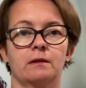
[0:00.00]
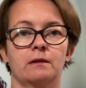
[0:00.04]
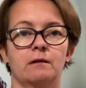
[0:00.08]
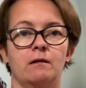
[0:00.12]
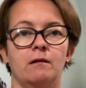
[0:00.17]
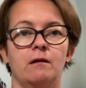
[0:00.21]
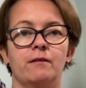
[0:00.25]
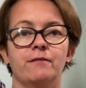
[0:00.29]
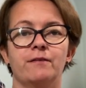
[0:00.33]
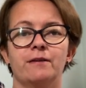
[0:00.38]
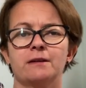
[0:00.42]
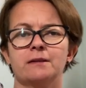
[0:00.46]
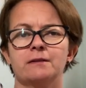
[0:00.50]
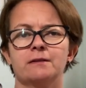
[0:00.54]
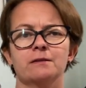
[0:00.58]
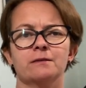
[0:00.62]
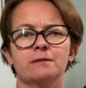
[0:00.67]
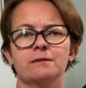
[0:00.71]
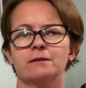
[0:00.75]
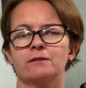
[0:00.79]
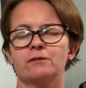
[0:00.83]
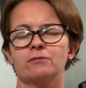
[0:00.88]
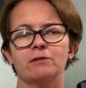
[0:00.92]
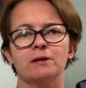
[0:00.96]
I've had a,
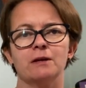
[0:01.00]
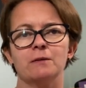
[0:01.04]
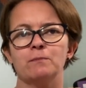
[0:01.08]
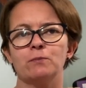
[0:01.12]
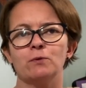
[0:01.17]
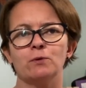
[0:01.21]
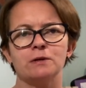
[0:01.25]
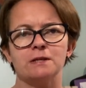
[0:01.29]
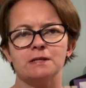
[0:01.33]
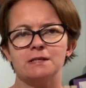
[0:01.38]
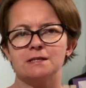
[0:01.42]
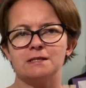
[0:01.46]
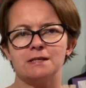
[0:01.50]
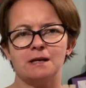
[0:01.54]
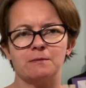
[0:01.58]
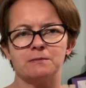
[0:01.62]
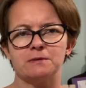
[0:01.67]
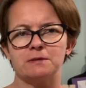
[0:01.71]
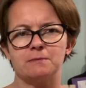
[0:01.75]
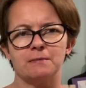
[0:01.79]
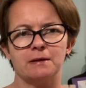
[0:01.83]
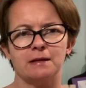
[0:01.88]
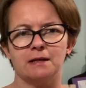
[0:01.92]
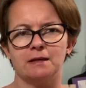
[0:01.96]
three aborted attempts
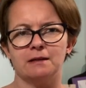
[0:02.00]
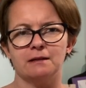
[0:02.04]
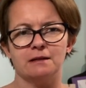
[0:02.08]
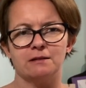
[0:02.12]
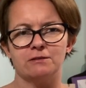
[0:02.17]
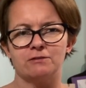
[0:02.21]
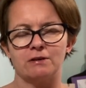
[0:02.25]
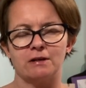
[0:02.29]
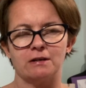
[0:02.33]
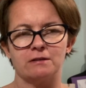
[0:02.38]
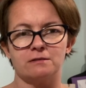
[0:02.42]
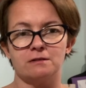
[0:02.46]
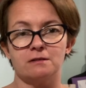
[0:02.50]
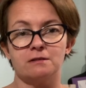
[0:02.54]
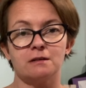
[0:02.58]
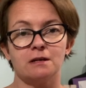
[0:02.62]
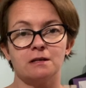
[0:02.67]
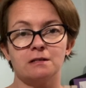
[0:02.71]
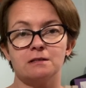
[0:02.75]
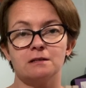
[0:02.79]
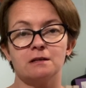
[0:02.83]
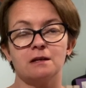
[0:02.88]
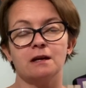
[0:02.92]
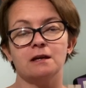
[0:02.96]
at making these trousers.
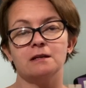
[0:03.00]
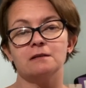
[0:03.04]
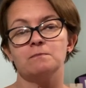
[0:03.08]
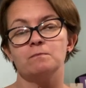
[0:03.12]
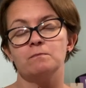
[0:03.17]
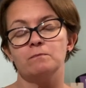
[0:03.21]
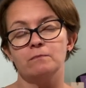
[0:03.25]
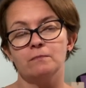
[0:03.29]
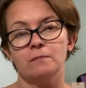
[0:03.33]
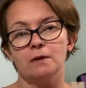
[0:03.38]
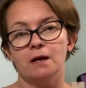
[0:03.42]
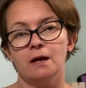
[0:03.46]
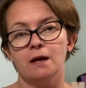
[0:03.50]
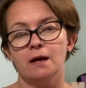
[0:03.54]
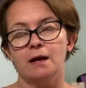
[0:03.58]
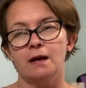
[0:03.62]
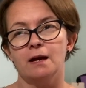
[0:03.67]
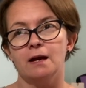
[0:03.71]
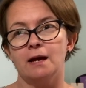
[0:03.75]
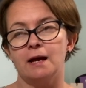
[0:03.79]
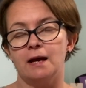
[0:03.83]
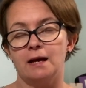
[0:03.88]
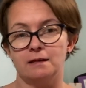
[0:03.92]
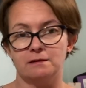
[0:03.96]
I, it,
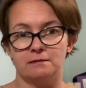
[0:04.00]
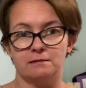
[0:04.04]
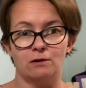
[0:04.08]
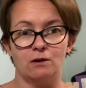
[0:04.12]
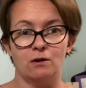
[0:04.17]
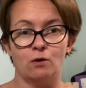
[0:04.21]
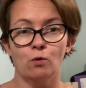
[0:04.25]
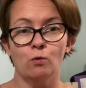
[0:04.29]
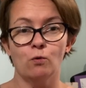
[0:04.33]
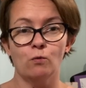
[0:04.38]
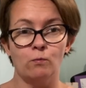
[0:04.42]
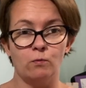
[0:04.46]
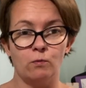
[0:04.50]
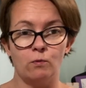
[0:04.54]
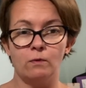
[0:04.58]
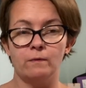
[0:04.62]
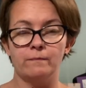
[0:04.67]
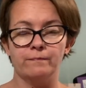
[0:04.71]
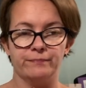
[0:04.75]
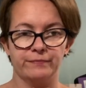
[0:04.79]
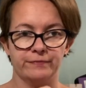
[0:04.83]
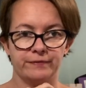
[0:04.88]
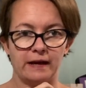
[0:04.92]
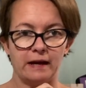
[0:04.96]
it's all,
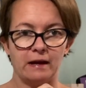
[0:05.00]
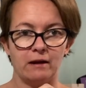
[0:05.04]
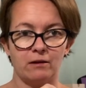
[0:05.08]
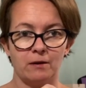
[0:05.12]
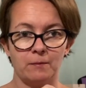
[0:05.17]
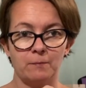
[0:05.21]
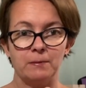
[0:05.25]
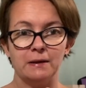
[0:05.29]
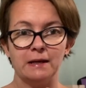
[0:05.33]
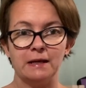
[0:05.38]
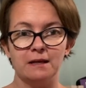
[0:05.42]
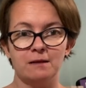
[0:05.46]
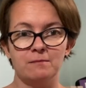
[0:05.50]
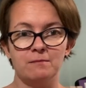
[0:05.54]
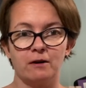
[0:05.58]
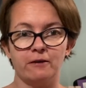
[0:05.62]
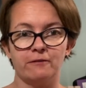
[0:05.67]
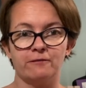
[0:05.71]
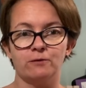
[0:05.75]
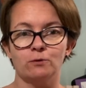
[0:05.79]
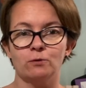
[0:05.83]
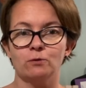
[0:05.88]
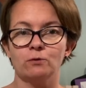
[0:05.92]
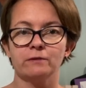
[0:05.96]
they are completely my
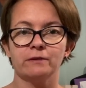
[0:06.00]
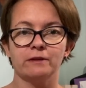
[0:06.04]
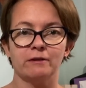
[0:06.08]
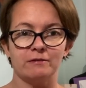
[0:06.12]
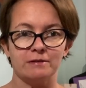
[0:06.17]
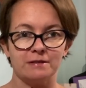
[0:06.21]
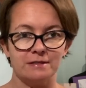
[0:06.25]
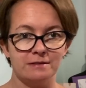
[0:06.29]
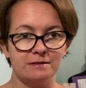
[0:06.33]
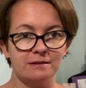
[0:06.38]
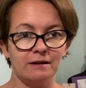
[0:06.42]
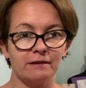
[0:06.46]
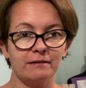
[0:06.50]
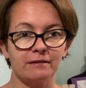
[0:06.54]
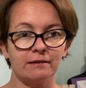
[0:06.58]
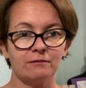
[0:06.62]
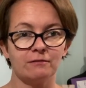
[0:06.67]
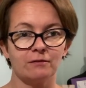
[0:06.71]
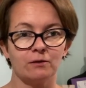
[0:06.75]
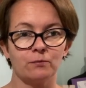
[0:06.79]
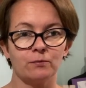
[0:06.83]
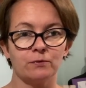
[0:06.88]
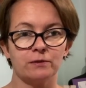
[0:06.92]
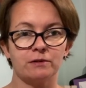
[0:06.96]
fault. There is nothing
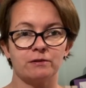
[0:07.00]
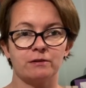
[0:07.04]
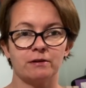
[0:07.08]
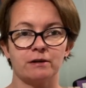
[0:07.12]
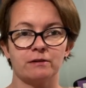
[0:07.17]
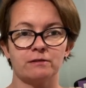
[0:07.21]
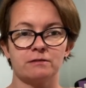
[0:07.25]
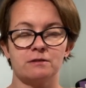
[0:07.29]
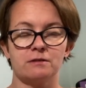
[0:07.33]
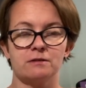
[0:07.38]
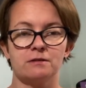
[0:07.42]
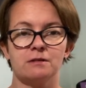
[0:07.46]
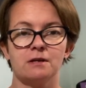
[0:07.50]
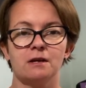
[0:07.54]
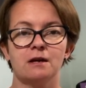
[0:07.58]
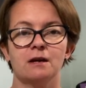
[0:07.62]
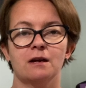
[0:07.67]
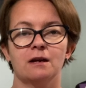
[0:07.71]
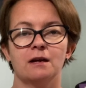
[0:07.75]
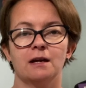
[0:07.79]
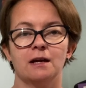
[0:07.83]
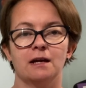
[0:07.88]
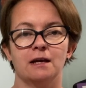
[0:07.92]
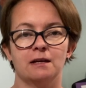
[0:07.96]
wrong with the trousers.
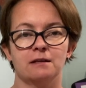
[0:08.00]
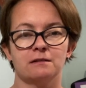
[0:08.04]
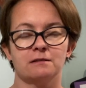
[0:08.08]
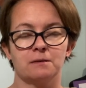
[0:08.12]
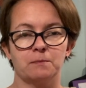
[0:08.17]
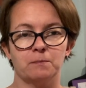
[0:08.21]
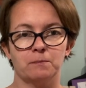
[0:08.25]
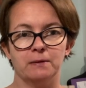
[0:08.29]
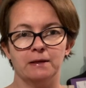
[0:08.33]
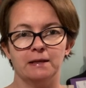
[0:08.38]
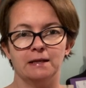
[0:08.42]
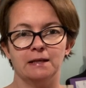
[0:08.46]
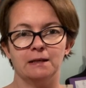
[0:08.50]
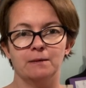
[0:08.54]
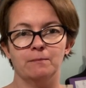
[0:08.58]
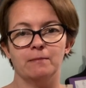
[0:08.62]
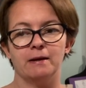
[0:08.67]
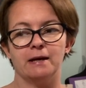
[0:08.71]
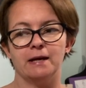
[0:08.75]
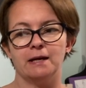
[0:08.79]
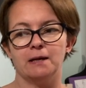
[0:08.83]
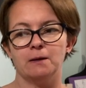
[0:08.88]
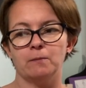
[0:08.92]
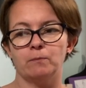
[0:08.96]
It is completely
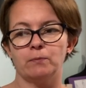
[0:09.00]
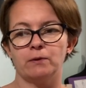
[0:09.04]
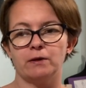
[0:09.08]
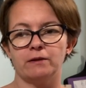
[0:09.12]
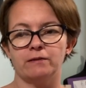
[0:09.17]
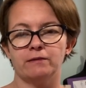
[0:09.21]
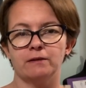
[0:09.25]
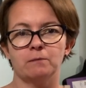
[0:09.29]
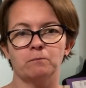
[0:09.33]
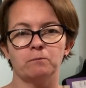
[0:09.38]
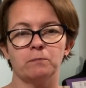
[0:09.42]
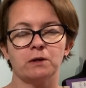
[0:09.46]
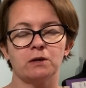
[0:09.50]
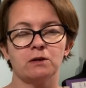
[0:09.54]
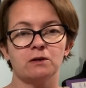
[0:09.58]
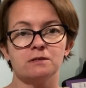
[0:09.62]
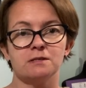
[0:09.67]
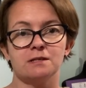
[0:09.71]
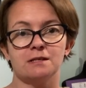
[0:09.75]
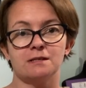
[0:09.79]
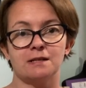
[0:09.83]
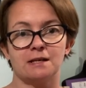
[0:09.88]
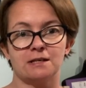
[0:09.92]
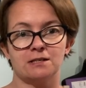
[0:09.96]
me. But I think because
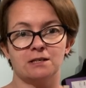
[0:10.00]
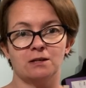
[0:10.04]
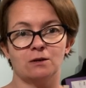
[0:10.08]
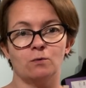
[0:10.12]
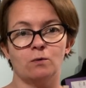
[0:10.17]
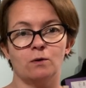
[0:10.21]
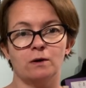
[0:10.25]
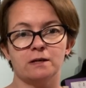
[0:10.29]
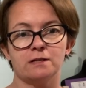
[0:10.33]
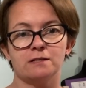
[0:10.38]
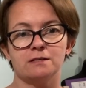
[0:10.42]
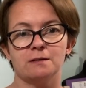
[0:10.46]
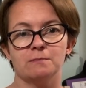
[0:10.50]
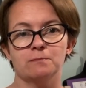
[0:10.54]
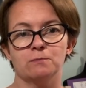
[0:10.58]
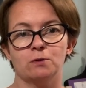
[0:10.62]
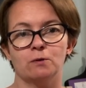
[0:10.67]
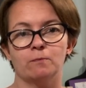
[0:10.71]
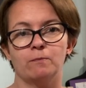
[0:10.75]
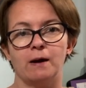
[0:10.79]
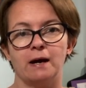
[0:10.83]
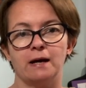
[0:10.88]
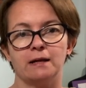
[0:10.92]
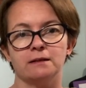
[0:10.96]
it's actually quite a simple
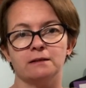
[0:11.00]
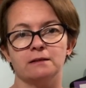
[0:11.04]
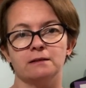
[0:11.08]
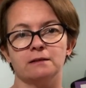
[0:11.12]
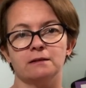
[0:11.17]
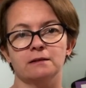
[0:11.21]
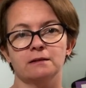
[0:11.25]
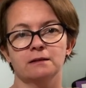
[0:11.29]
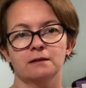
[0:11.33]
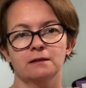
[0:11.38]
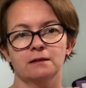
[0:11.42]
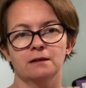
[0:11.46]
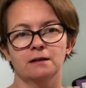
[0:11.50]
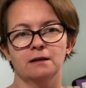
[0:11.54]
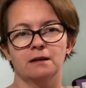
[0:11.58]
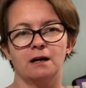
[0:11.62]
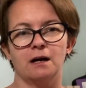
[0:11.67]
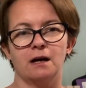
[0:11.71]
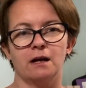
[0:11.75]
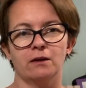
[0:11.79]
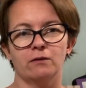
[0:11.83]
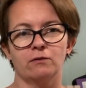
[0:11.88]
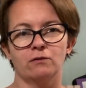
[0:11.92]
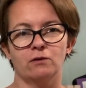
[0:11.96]
pattern,
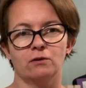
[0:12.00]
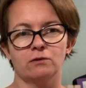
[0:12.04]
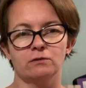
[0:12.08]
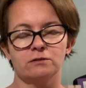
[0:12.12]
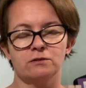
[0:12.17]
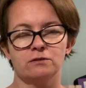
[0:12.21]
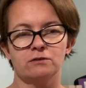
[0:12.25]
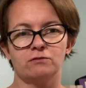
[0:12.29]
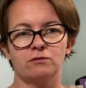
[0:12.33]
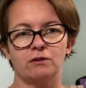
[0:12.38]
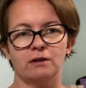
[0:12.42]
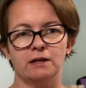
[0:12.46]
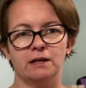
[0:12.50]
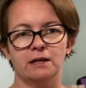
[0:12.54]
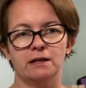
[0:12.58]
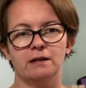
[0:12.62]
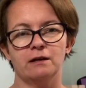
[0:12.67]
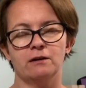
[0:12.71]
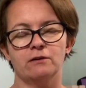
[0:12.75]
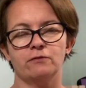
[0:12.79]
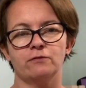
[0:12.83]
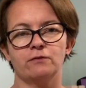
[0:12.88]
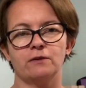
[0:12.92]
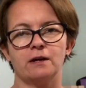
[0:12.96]
I don't concentrate
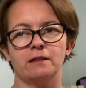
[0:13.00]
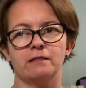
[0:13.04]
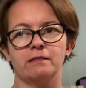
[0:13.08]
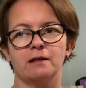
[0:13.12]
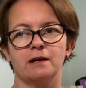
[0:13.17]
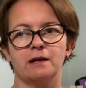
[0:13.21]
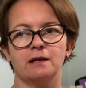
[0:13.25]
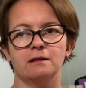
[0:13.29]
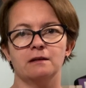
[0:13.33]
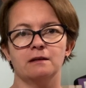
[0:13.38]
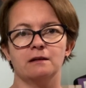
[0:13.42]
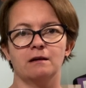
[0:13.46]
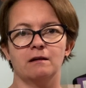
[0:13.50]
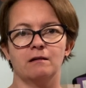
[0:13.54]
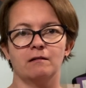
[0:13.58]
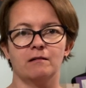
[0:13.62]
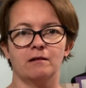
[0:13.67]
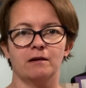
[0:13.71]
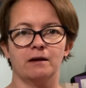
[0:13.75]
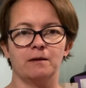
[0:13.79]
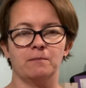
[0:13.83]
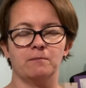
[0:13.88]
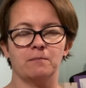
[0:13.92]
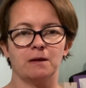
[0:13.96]
enough and then
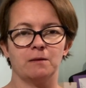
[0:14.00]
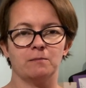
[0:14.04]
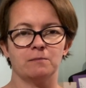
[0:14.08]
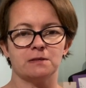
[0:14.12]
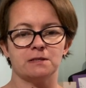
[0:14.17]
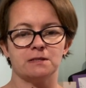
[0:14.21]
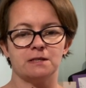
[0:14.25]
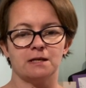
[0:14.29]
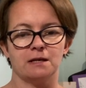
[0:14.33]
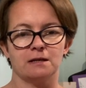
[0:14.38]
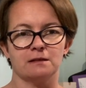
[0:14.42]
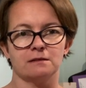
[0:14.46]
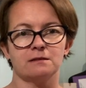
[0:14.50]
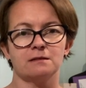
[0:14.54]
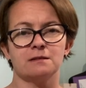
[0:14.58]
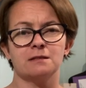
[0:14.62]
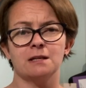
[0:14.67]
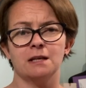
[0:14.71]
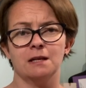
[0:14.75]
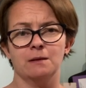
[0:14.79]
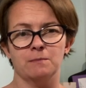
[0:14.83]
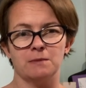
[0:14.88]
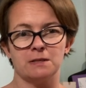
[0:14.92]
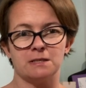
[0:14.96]
I make mistakes,
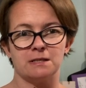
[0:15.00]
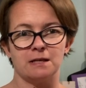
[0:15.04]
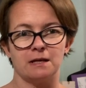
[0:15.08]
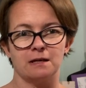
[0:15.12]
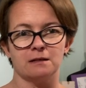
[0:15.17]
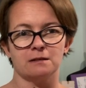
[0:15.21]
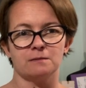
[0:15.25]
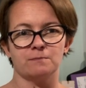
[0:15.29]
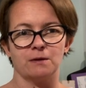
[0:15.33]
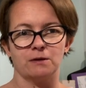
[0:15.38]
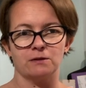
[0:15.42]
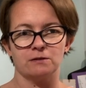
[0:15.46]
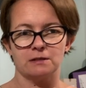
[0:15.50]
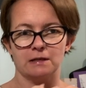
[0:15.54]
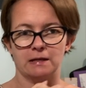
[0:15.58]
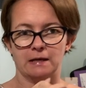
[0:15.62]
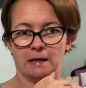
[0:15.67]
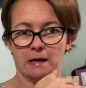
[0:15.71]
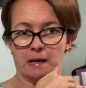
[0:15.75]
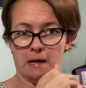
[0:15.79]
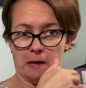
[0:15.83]
silly mistakes mostly.